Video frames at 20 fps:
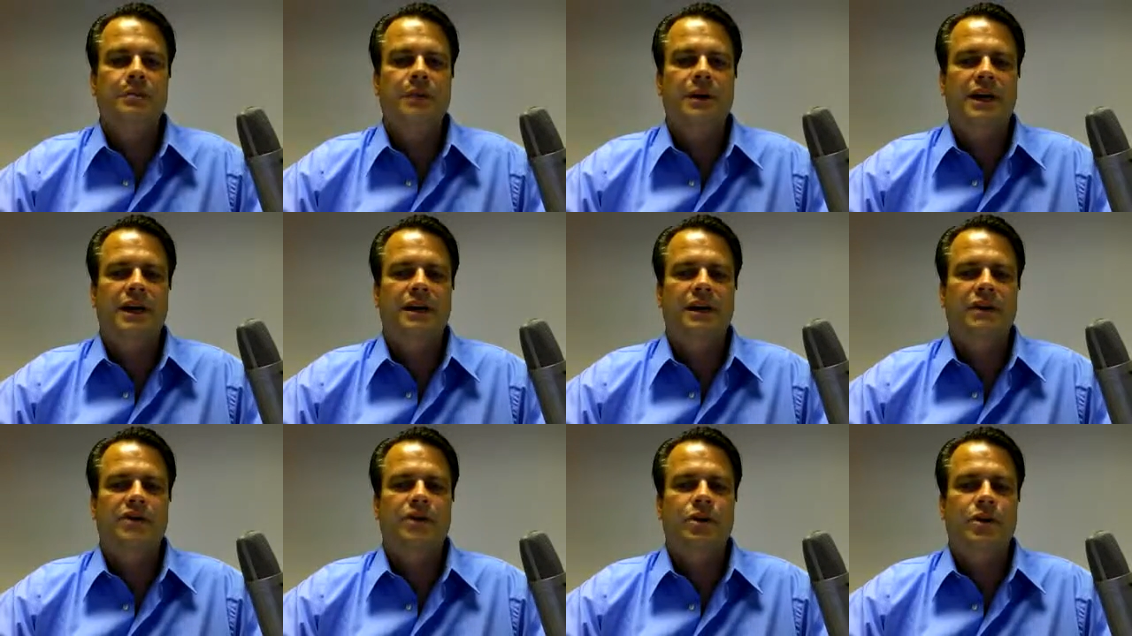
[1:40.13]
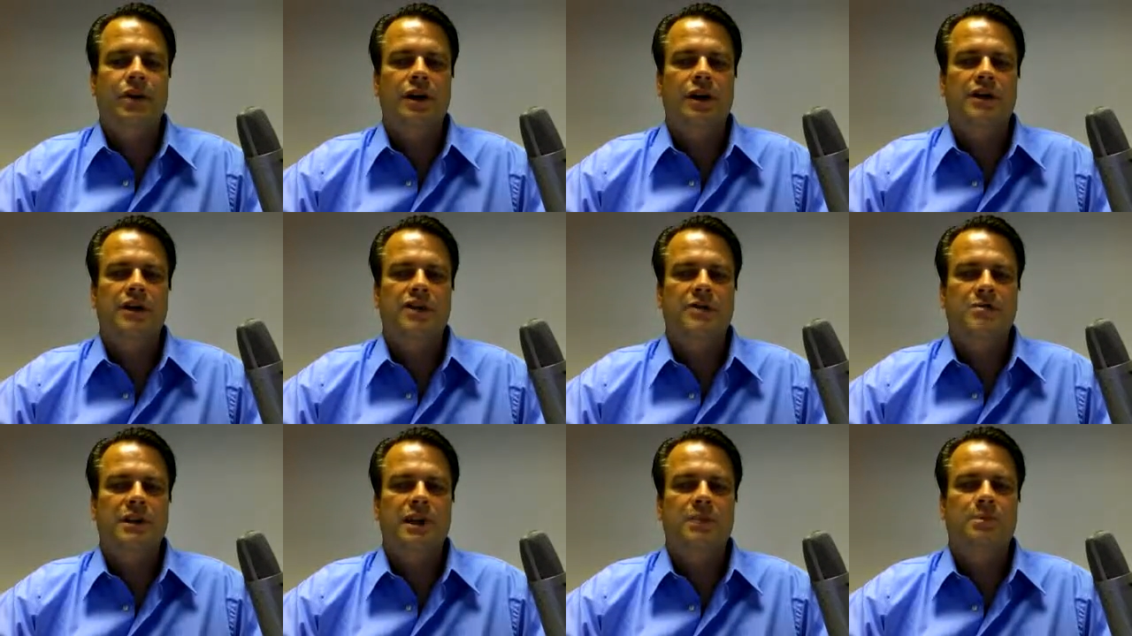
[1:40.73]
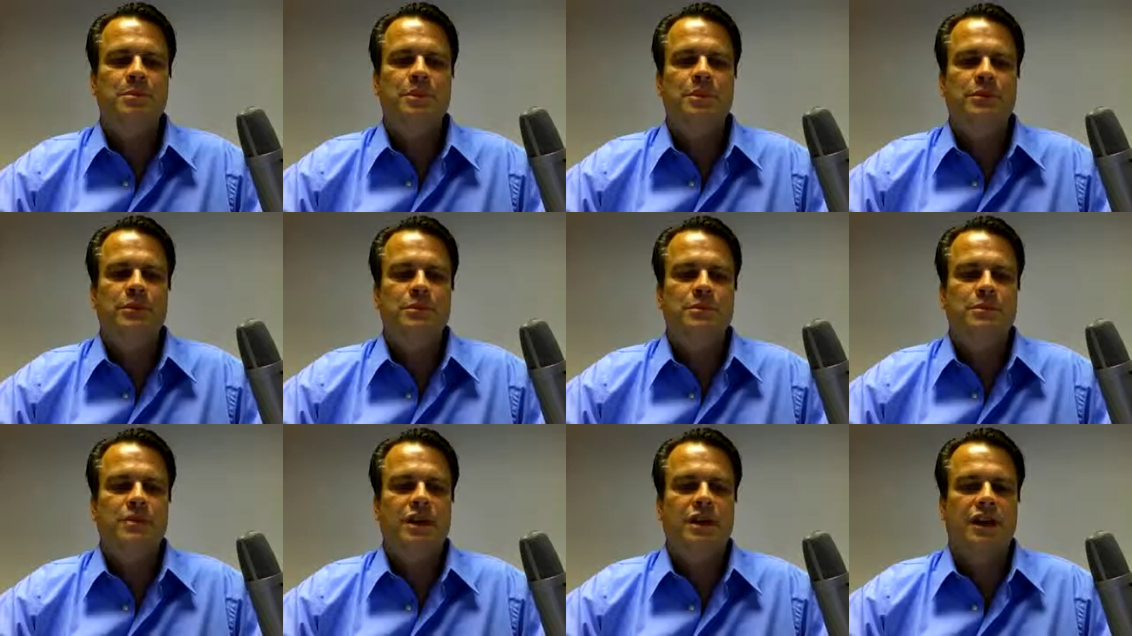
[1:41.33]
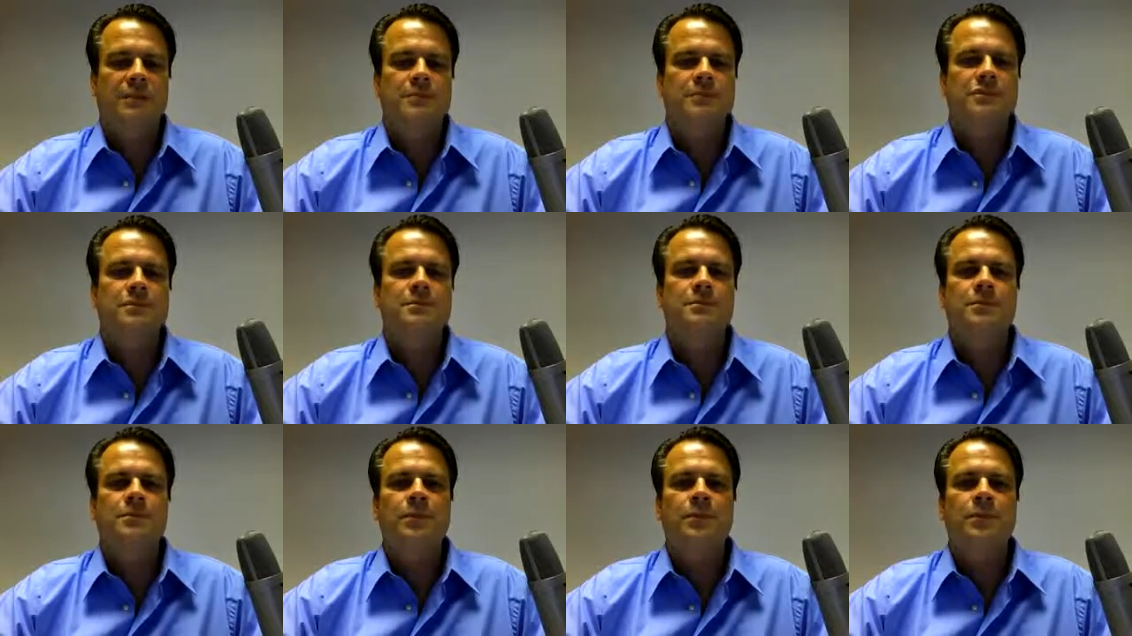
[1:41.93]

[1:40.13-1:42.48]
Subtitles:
by not so honest people sometimes.